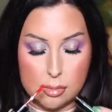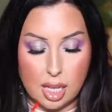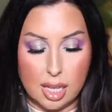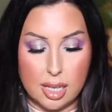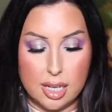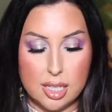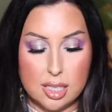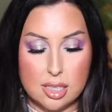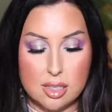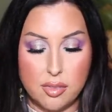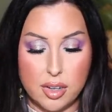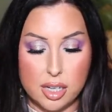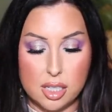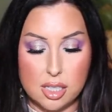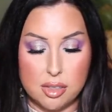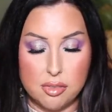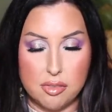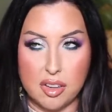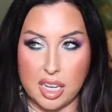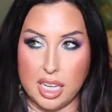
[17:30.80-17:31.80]
It is
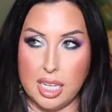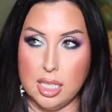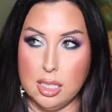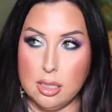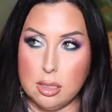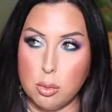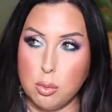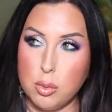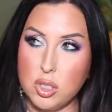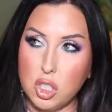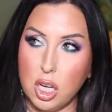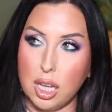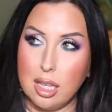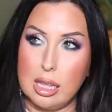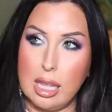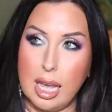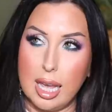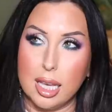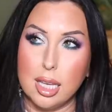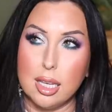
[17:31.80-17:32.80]
very faint, which I
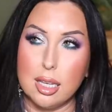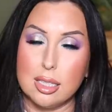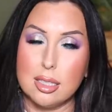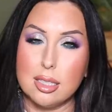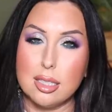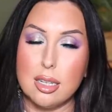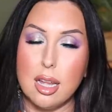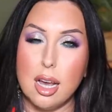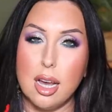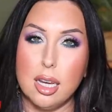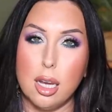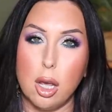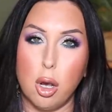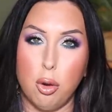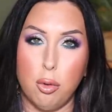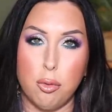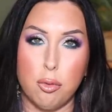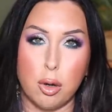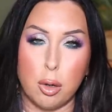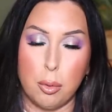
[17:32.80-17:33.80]
like. It's not
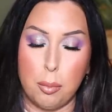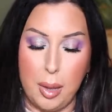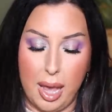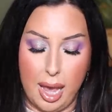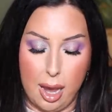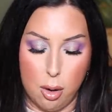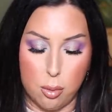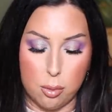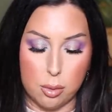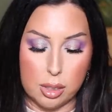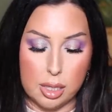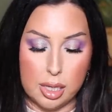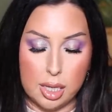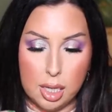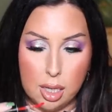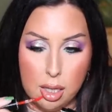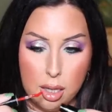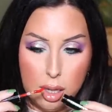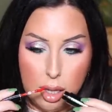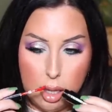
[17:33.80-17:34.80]

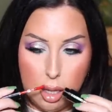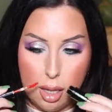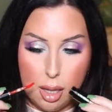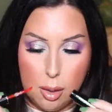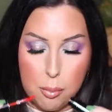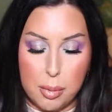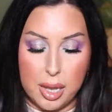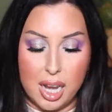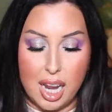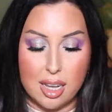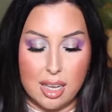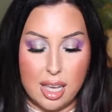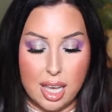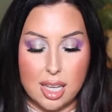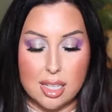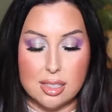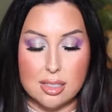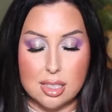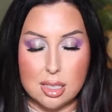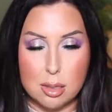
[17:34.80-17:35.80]
overpowering, but I
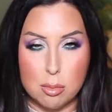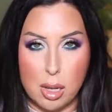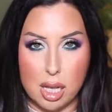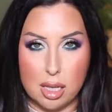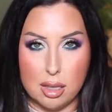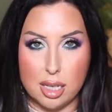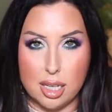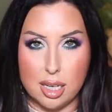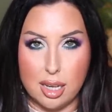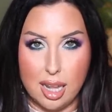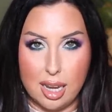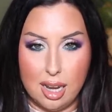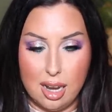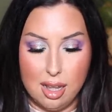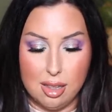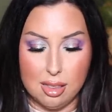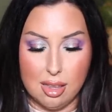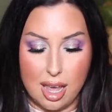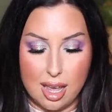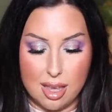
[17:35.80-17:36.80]
can smell it and
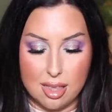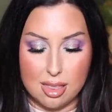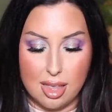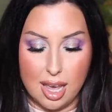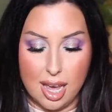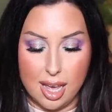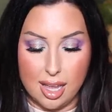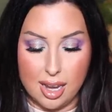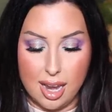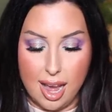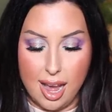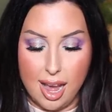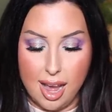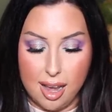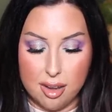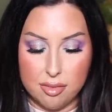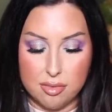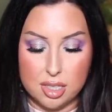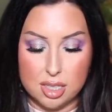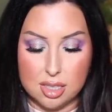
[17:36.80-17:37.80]
I like that. I
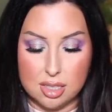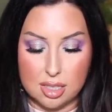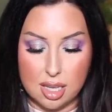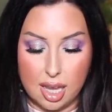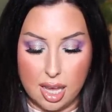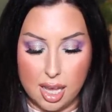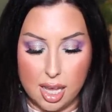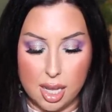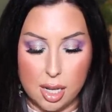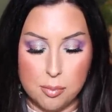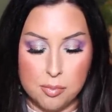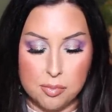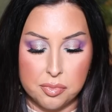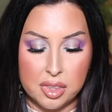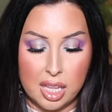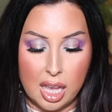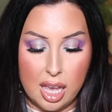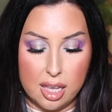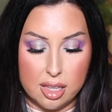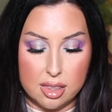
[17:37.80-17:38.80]
have to say,
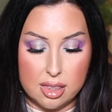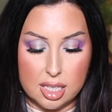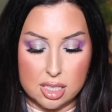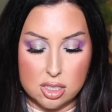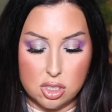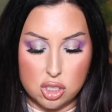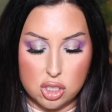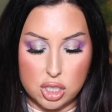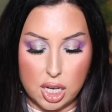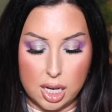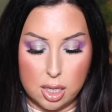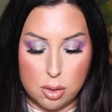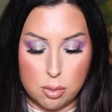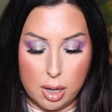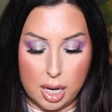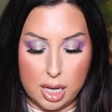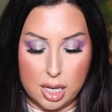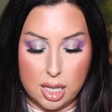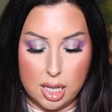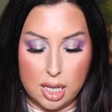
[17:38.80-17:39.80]
this shade
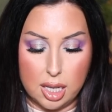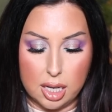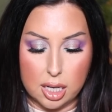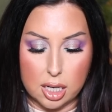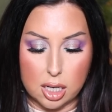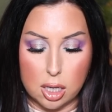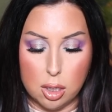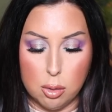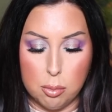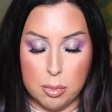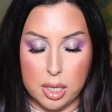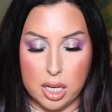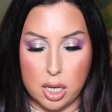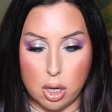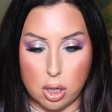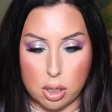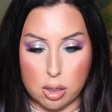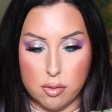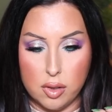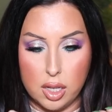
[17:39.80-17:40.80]
right here,
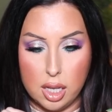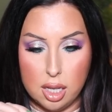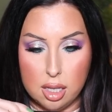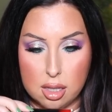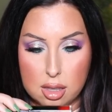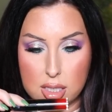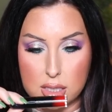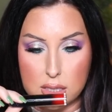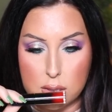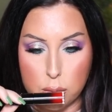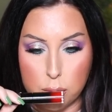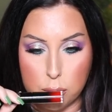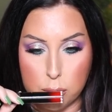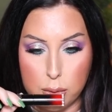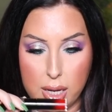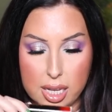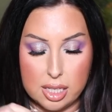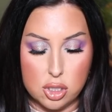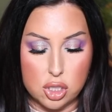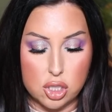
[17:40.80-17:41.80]
Minerva, this
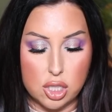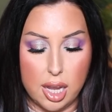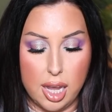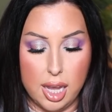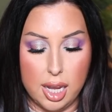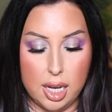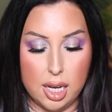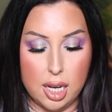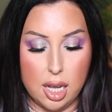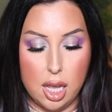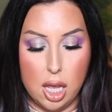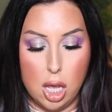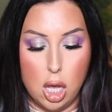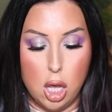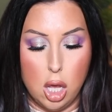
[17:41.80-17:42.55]
red shade,